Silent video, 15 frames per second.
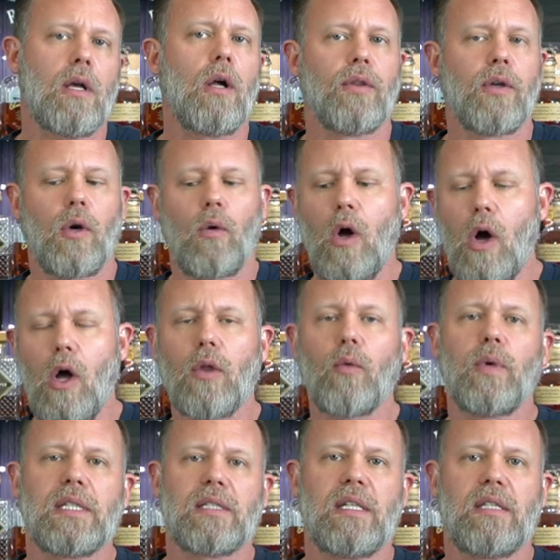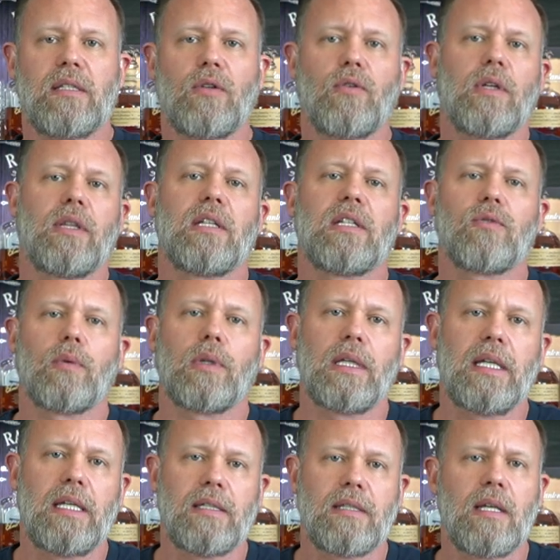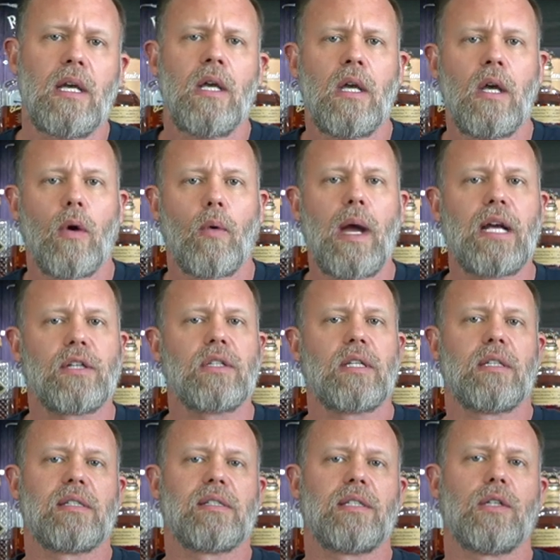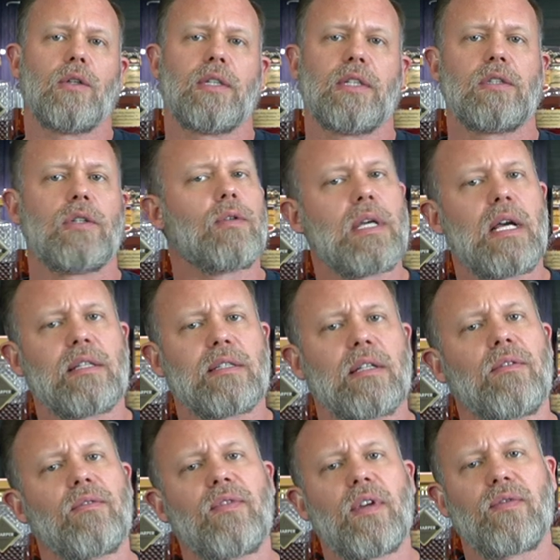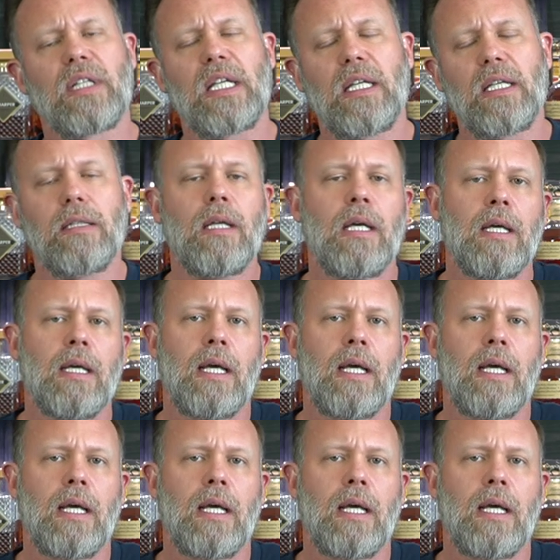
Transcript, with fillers: although all the whiskeys that are in this release were actually distilled in 2015.